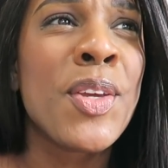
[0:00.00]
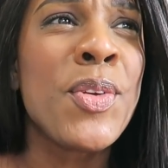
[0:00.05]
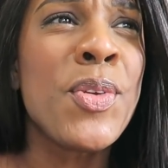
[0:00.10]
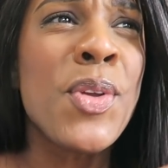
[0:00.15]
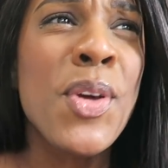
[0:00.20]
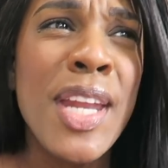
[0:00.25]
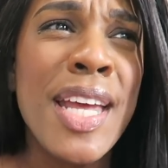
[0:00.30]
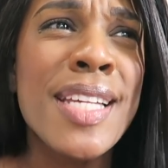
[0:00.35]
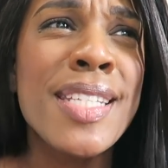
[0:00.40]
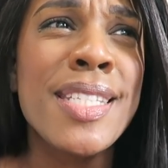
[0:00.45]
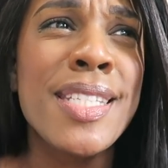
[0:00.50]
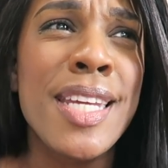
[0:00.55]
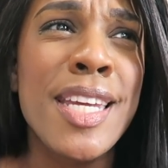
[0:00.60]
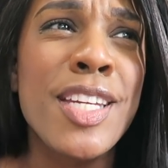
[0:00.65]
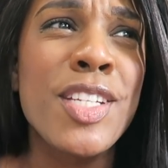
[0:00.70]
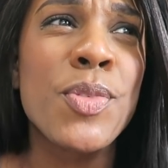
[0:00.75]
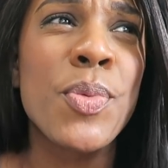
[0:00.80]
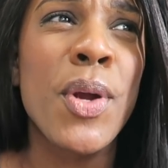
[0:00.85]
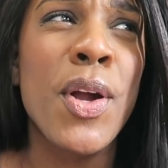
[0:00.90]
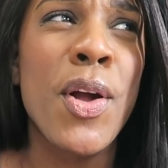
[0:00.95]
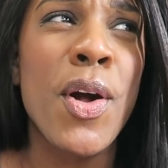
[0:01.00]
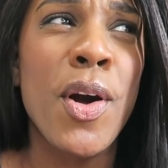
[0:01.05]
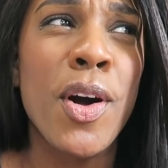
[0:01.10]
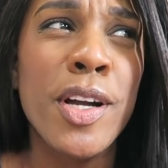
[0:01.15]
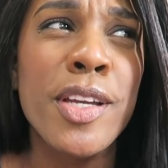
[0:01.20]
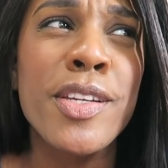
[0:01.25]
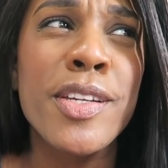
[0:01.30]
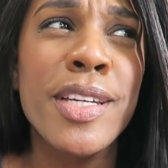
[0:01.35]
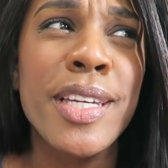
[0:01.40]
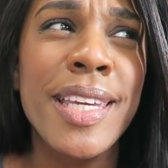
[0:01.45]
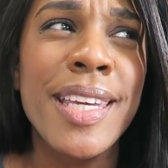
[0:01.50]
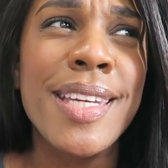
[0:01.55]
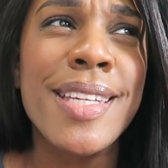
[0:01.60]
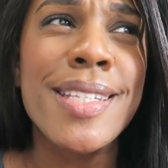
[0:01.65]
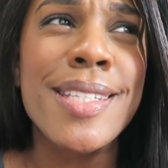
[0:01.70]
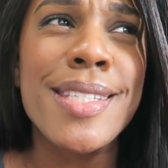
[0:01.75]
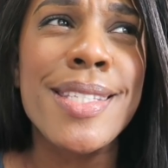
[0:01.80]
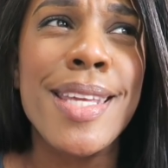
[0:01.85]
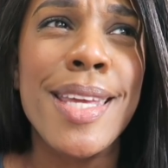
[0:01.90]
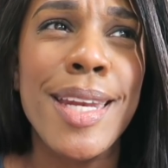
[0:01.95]
You know that stage where all your
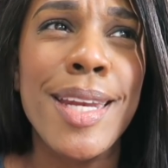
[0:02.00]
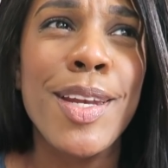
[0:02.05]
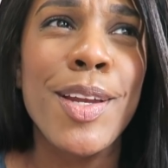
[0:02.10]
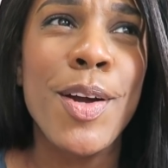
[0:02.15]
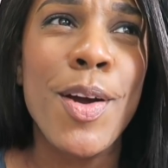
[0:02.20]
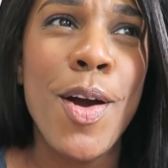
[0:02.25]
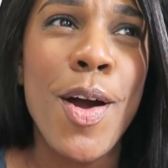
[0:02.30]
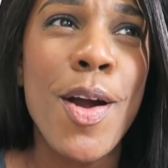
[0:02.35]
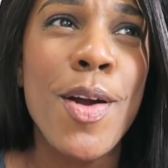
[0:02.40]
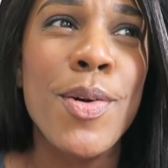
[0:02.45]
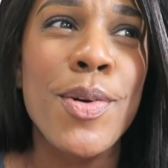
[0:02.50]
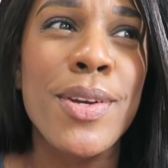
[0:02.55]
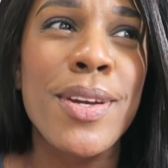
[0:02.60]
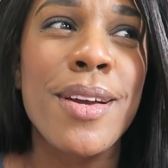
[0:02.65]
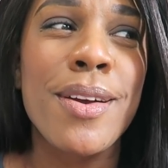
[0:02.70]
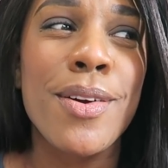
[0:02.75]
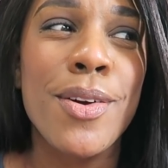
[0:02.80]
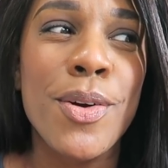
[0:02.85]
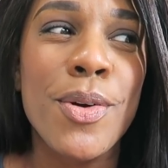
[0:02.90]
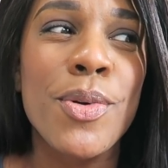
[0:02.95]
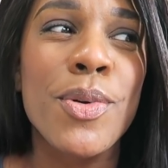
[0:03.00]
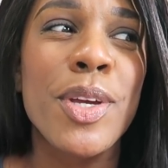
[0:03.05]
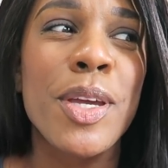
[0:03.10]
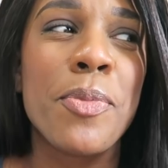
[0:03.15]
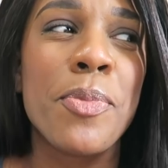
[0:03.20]
kids get in the car on their own,